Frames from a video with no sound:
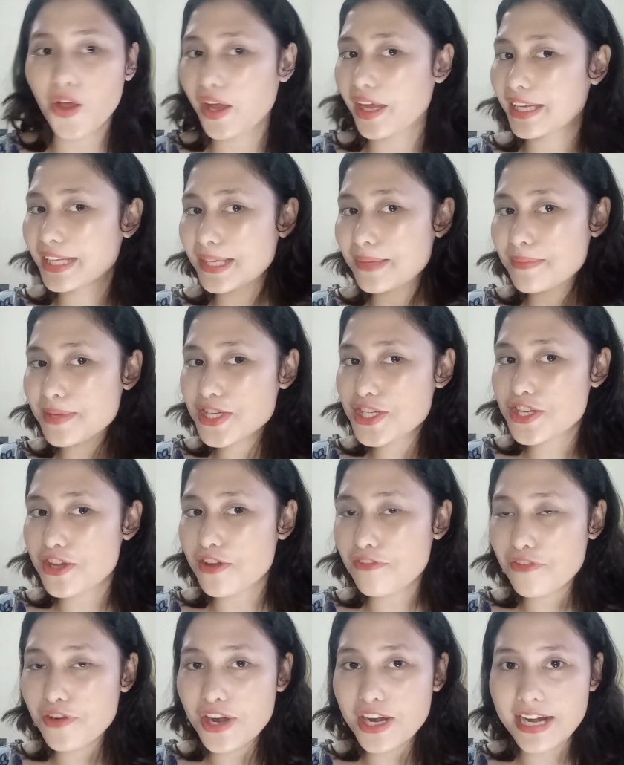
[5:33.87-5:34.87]
Okay naman
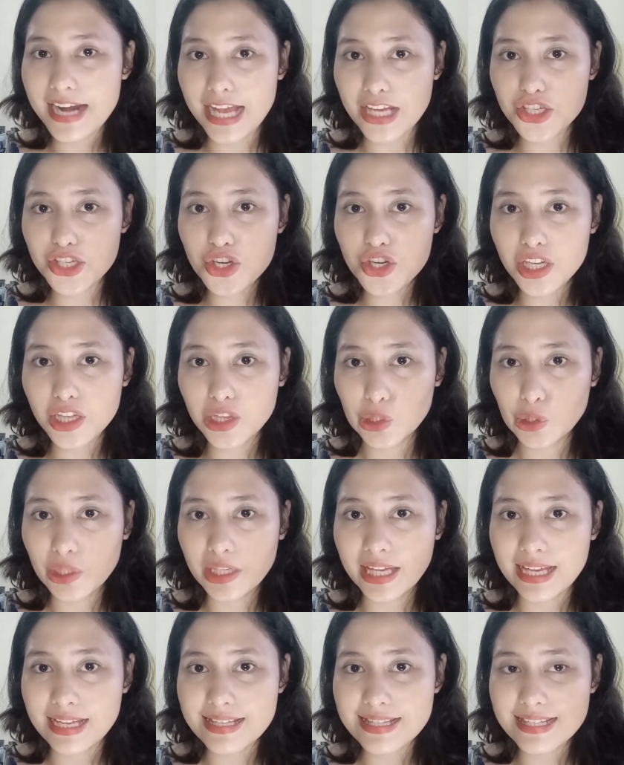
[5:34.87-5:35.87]
siya for natural
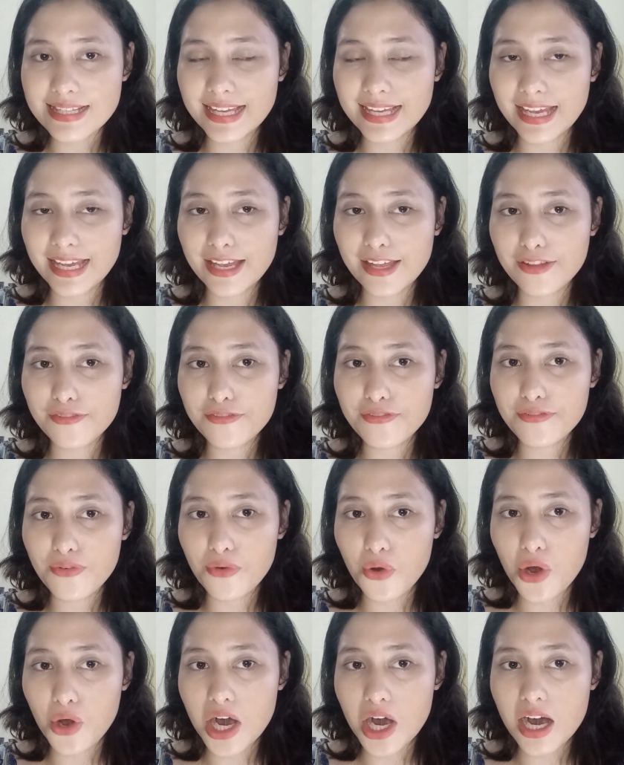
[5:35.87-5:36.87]
looking skin,
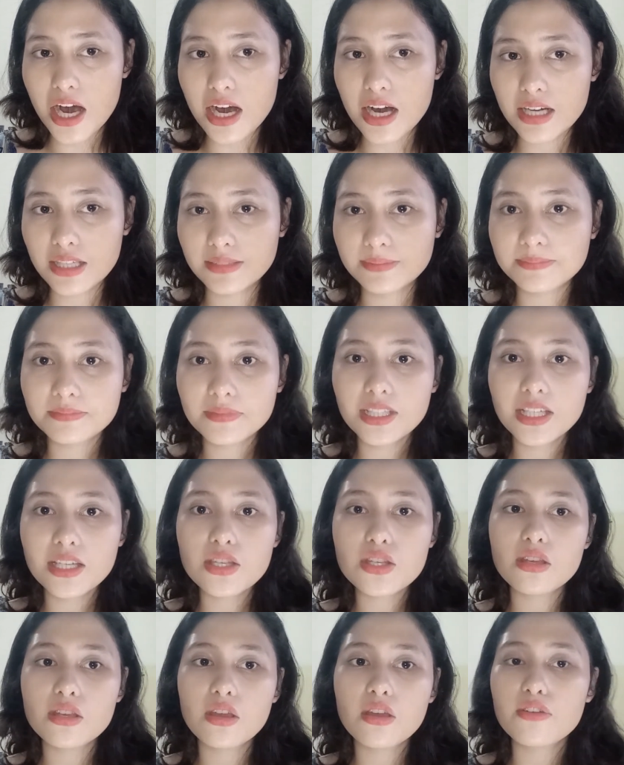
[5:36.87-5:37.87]
for
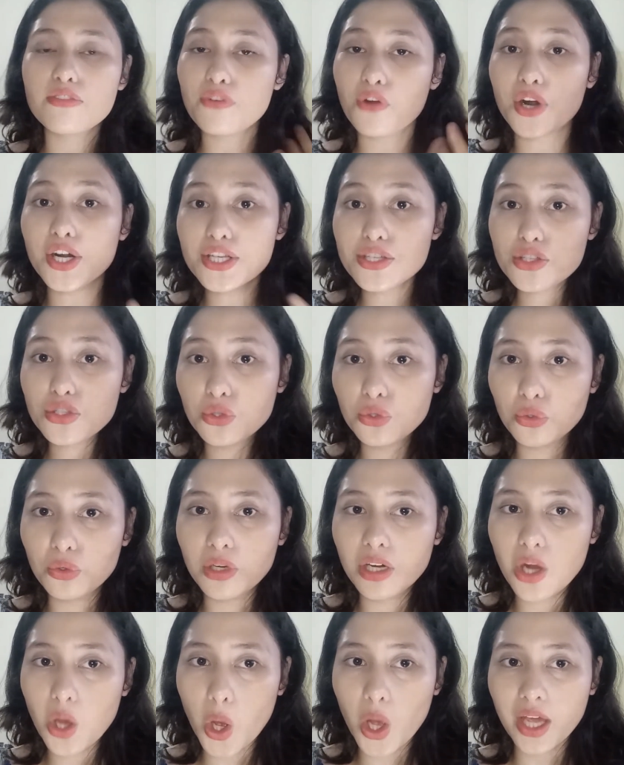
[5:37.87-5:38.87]

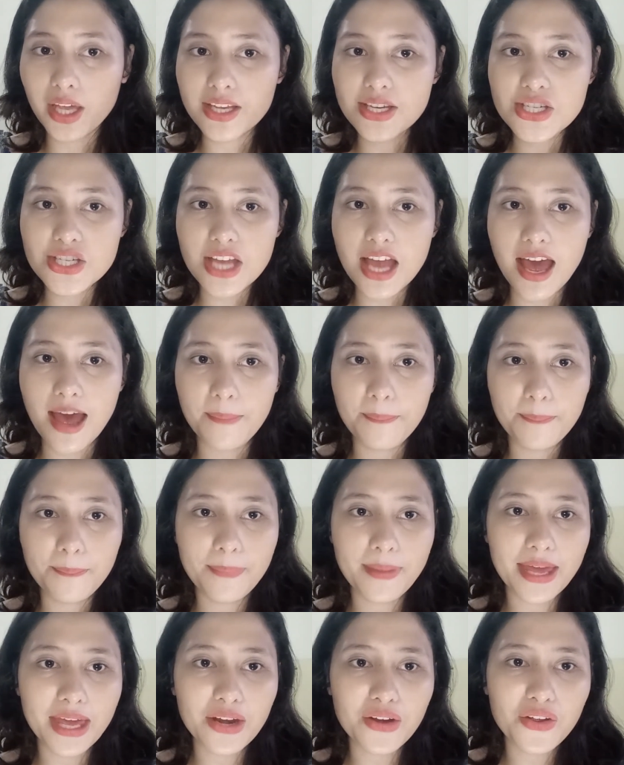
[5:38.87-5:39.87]
school, okay siya.
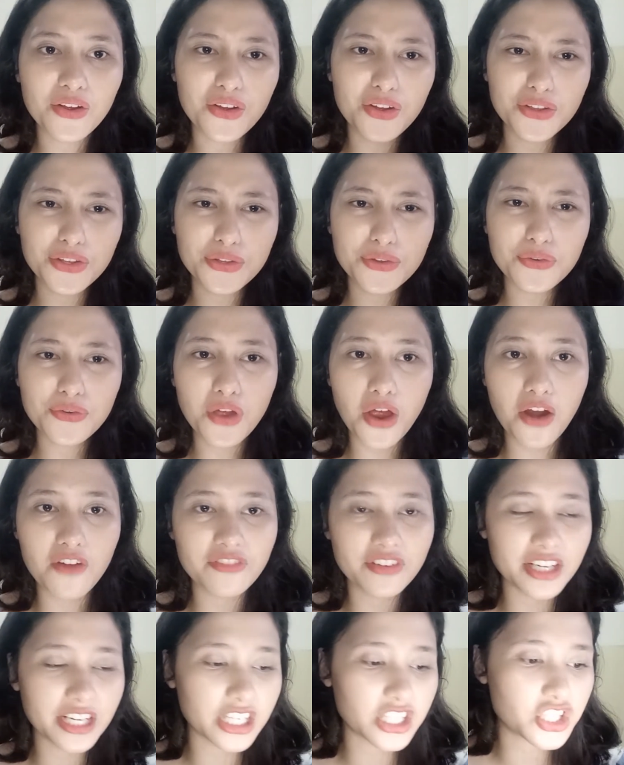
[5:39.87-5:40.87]
Pero yung
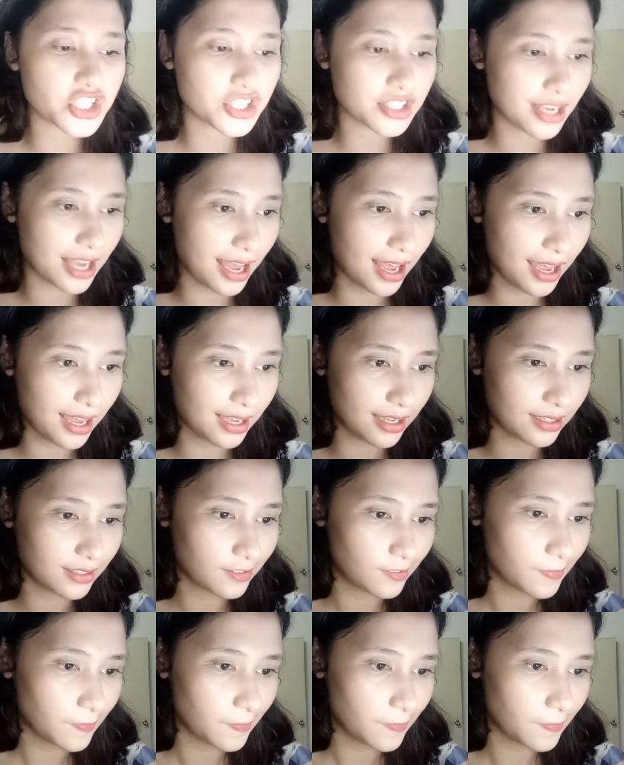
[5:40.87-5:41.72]
coverage niya,